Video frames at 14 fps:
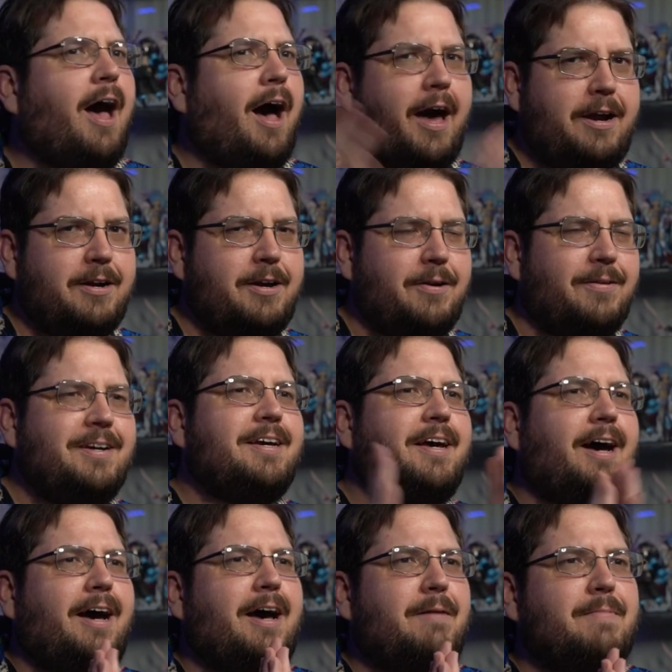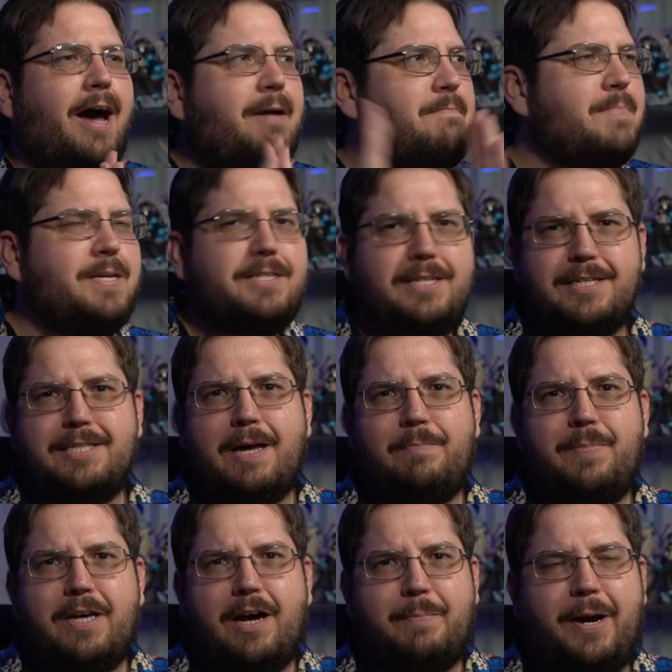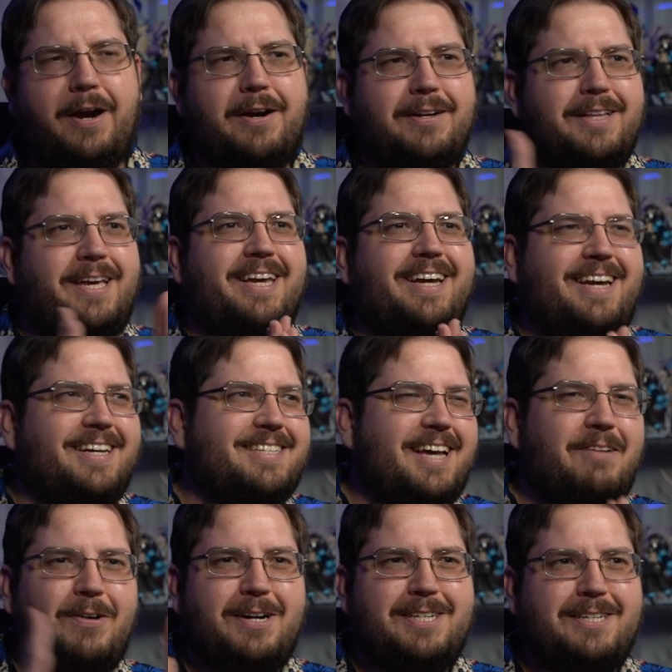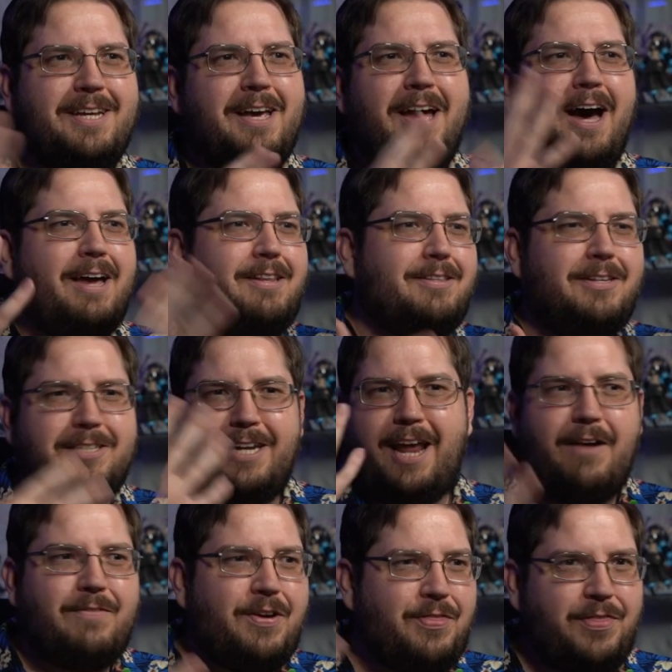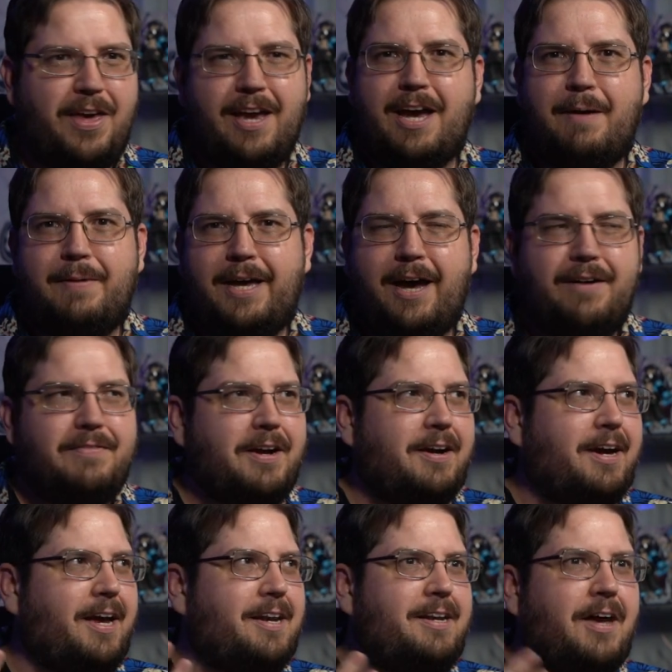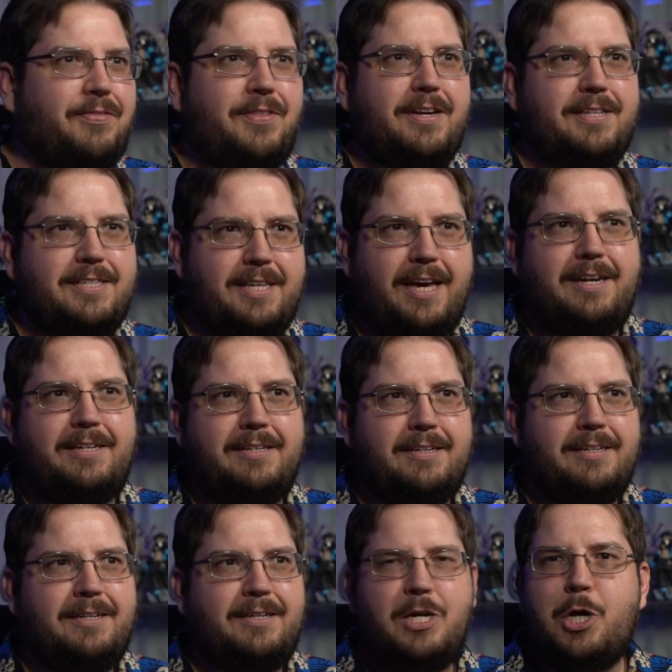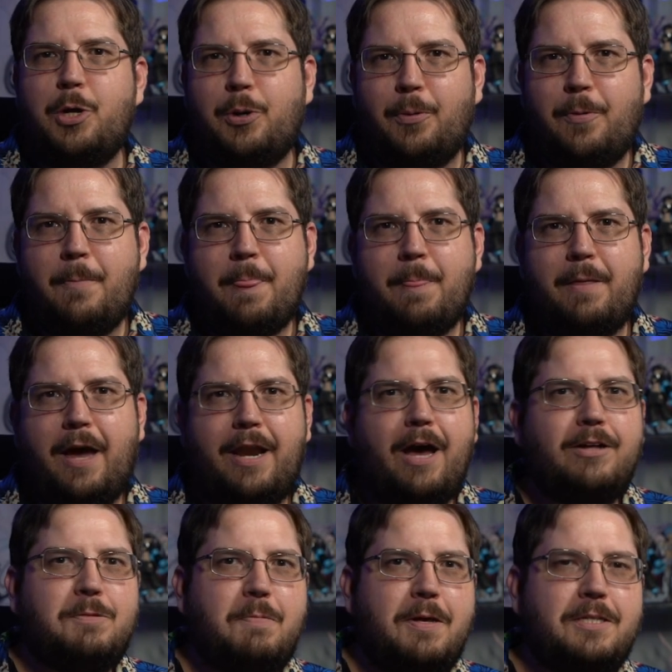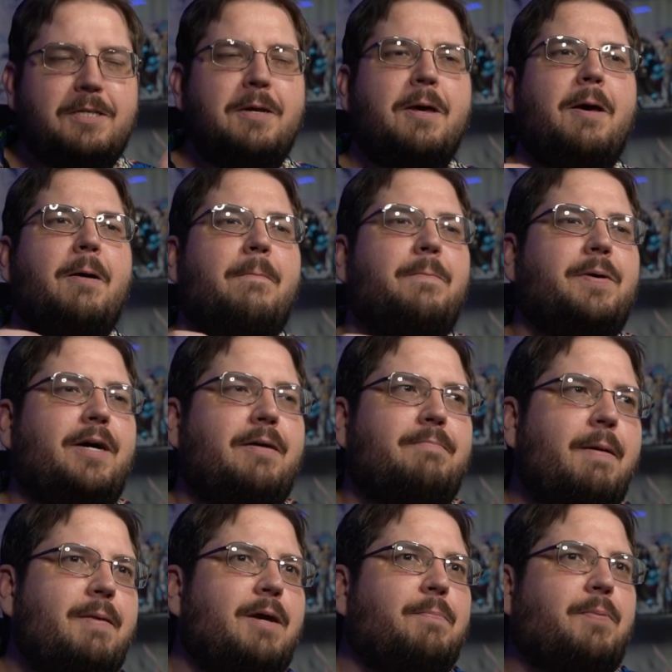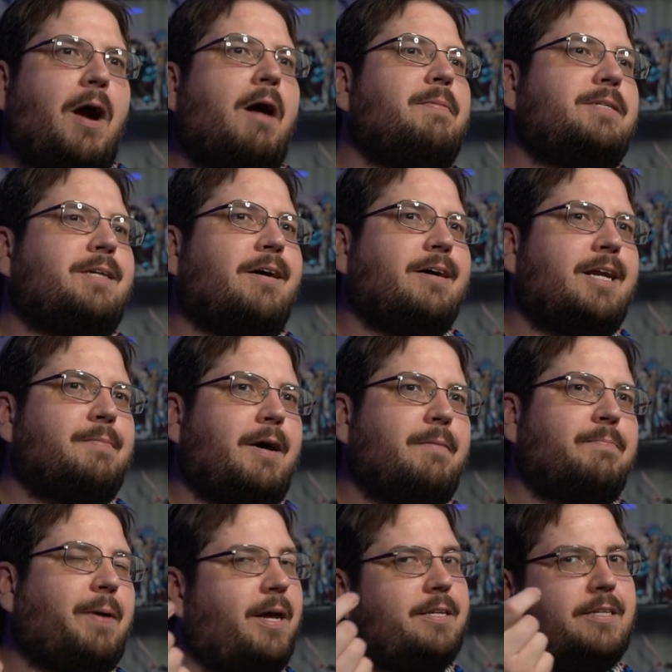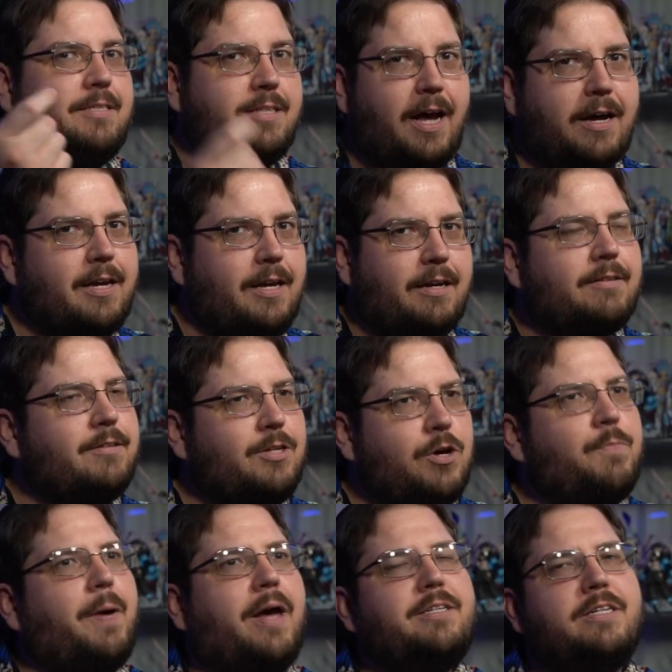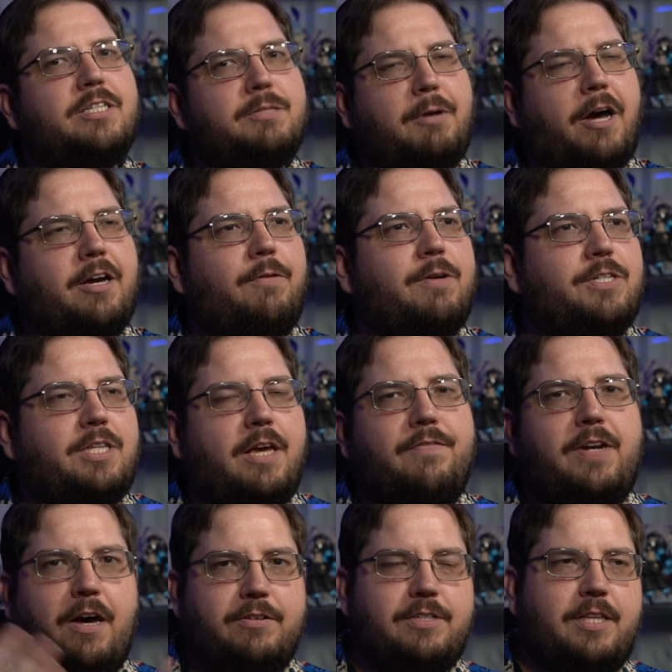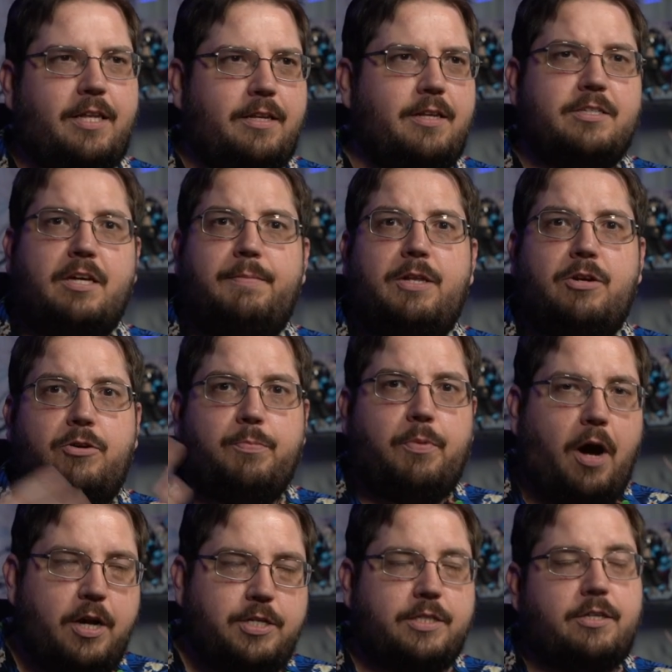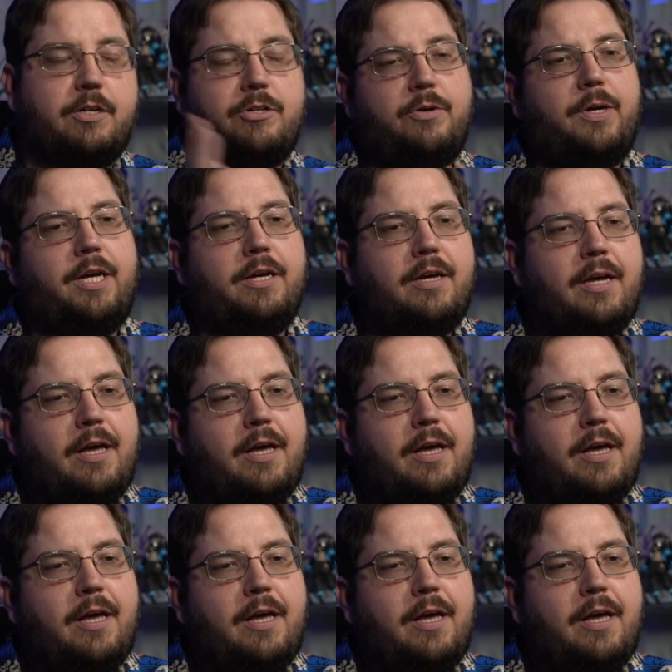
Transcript: I don't know. Um, I'm missing something apparently because I watched, I looked at everything coming out of there and nothing said new announcements. But maybe they're probably talking about Panty and Stocking, new Panty and Stocking, which they've announced that is going to be the new project they're doing.